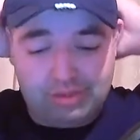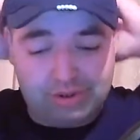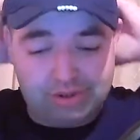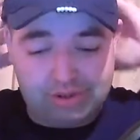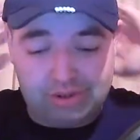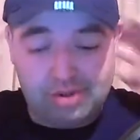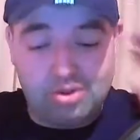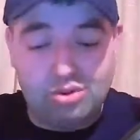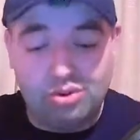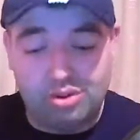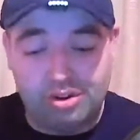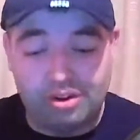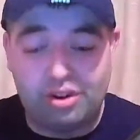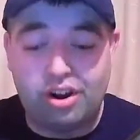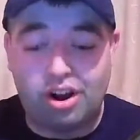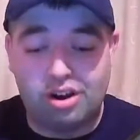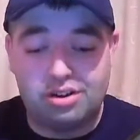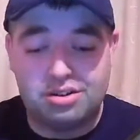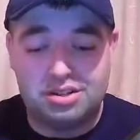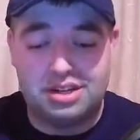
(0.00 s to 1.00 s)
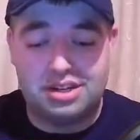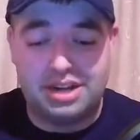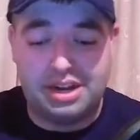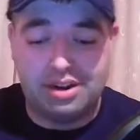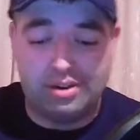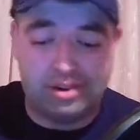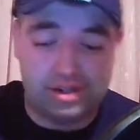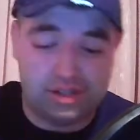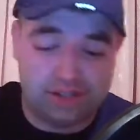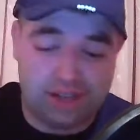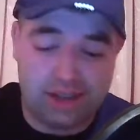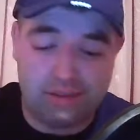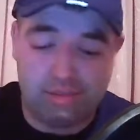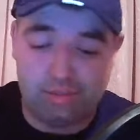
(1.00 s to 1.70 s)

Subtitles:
There's no other horse in here that's